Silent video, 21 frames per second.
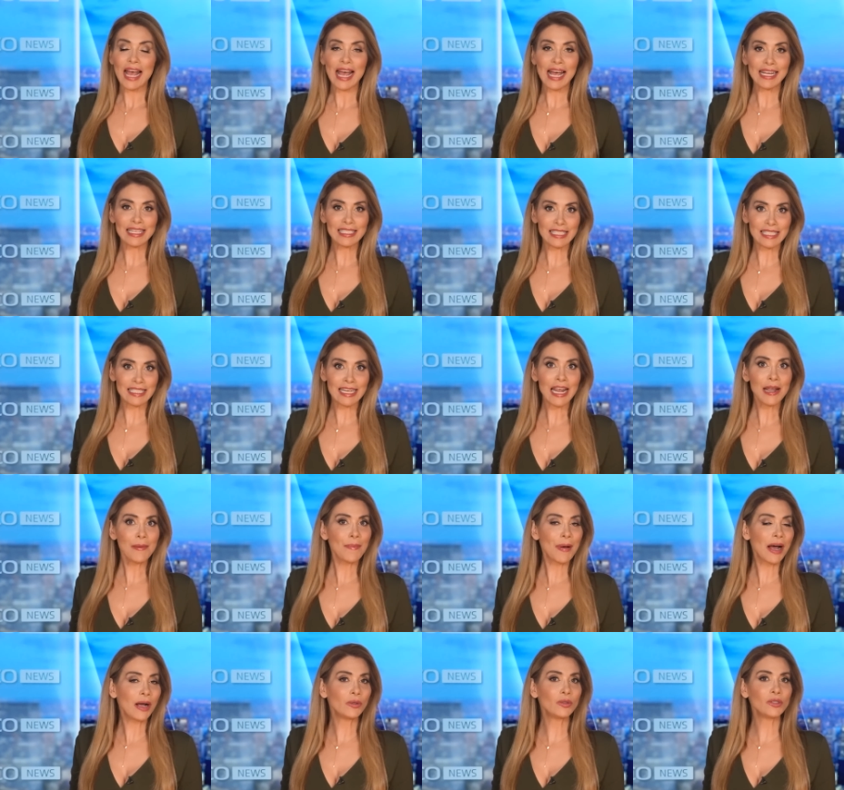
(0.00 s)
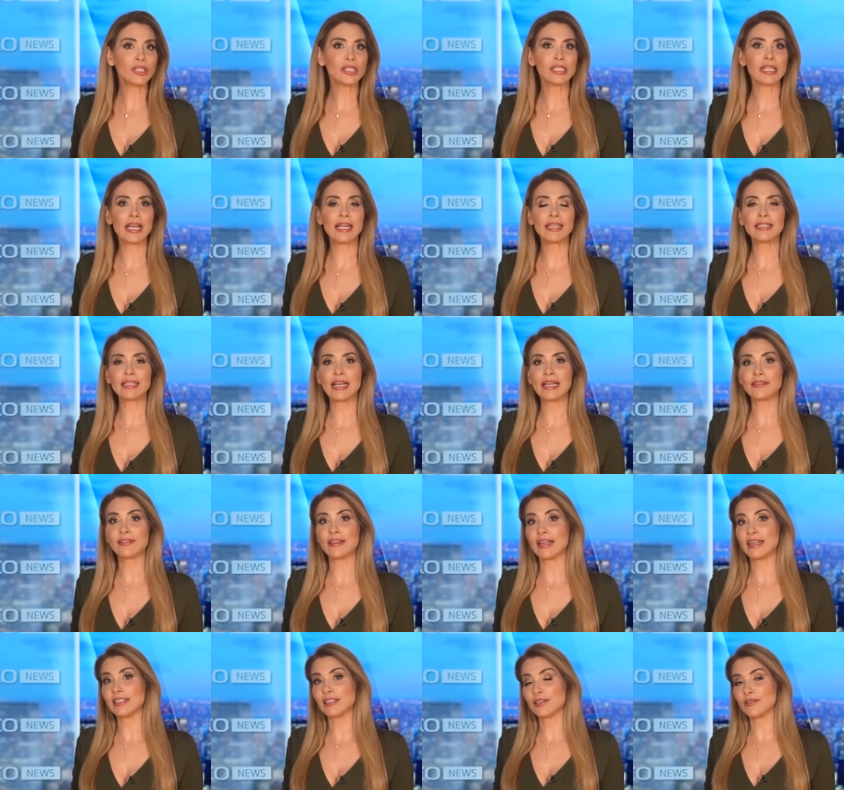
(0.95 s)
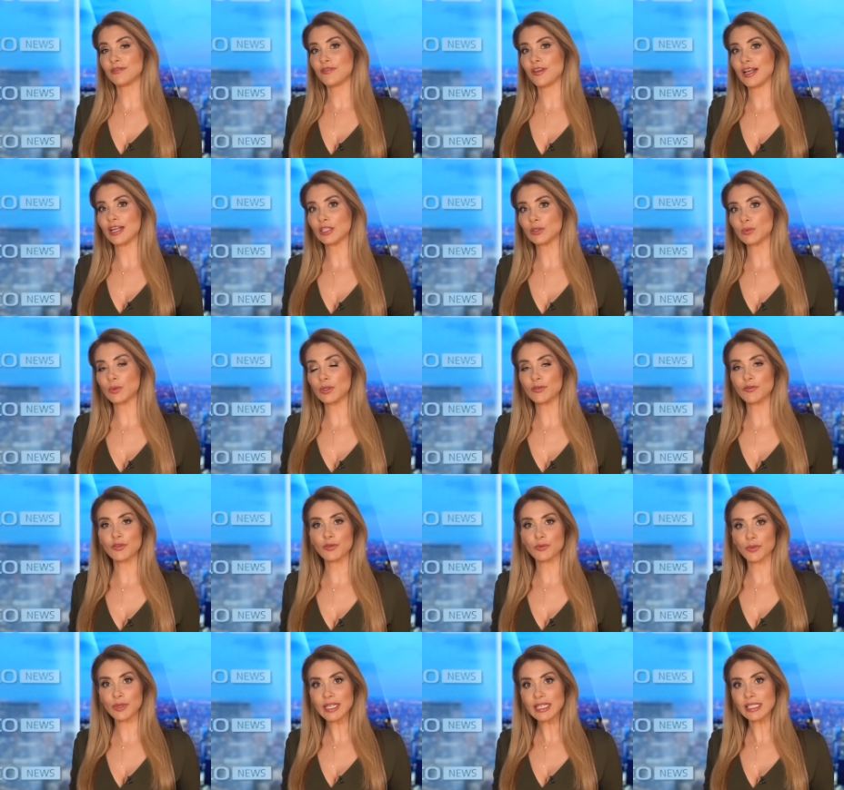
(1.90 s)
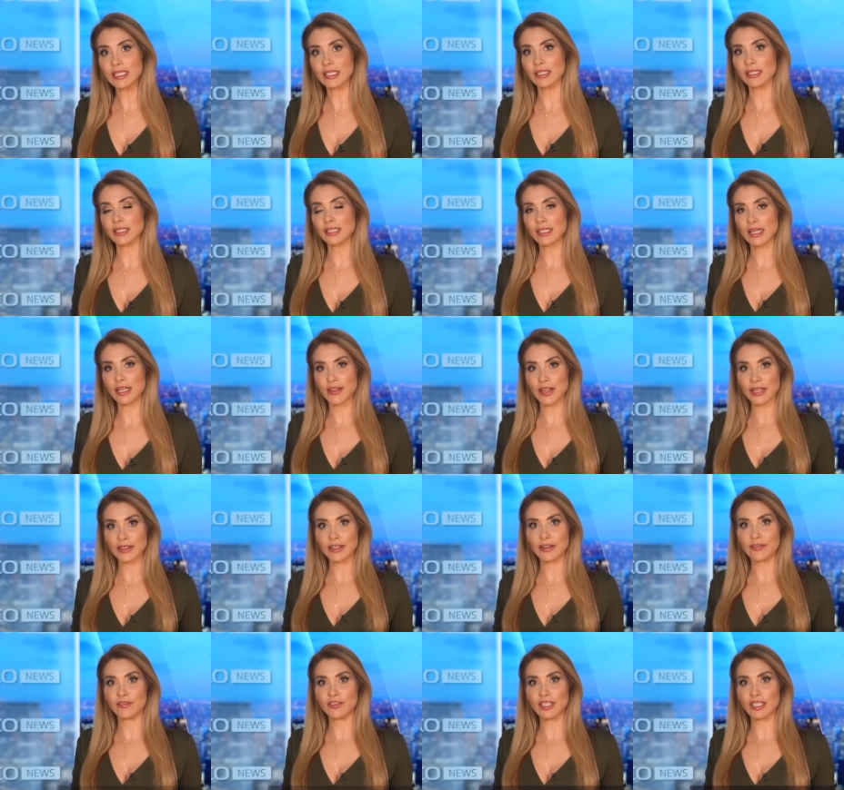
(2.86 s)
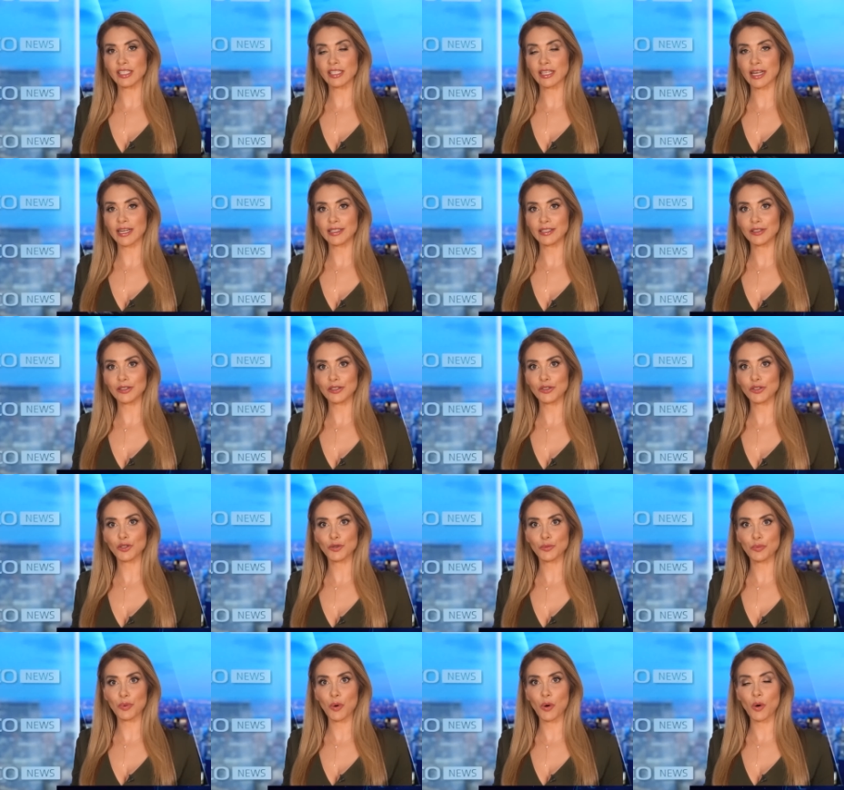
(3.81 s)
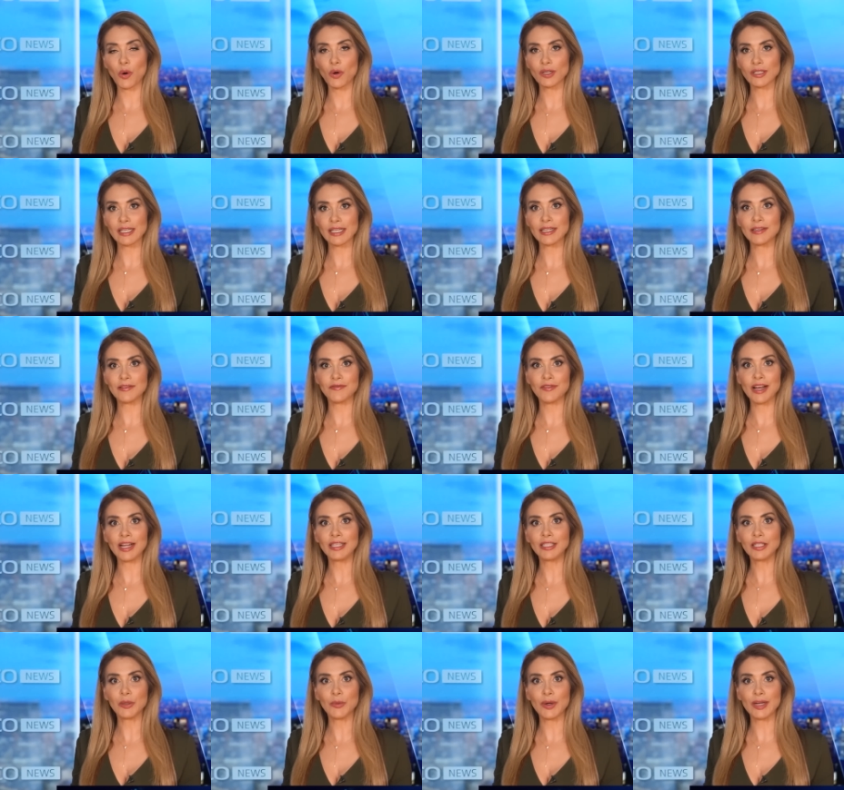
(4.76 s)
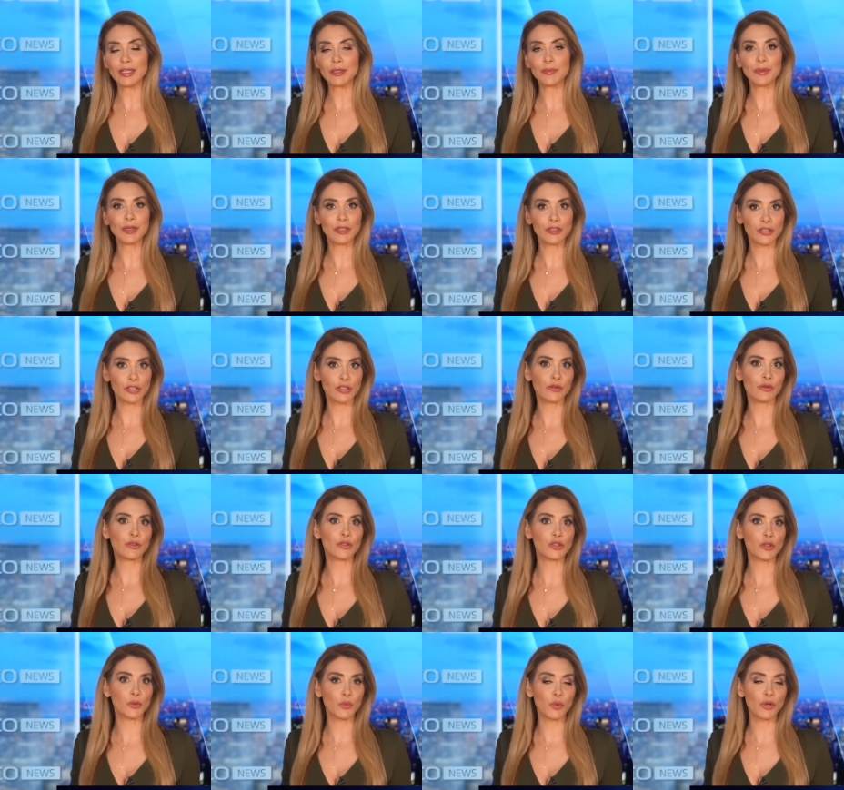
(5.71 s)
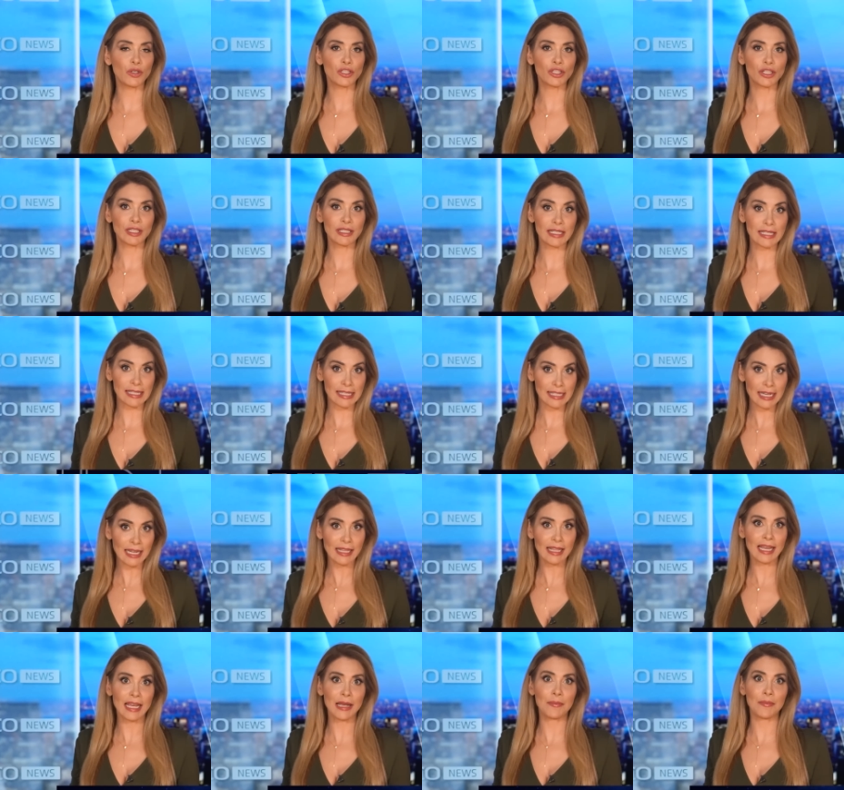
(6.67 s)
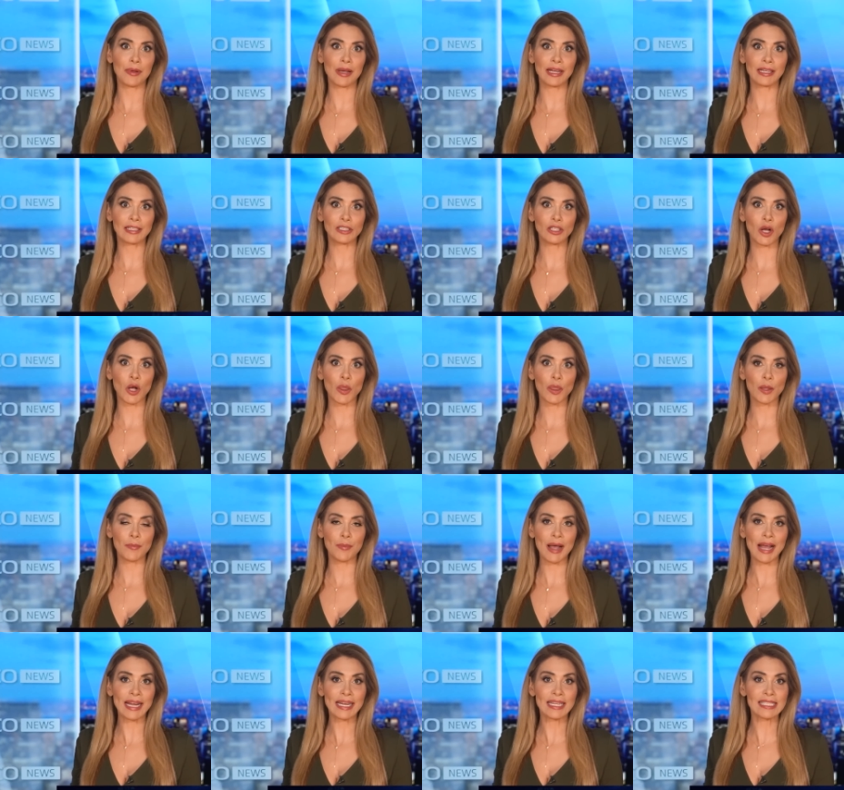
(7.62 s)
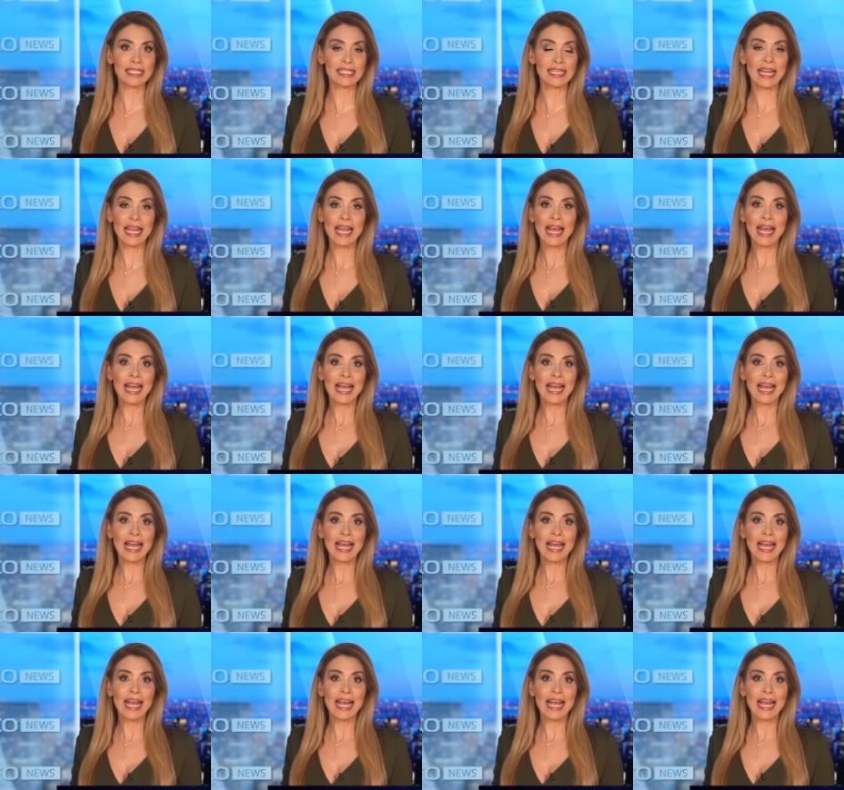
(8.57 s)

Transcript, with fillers: And today, Powell said that that is, in fact, one of the reasons that they've decided to pause and evaluate, because they're also watching to see the impact on the banks.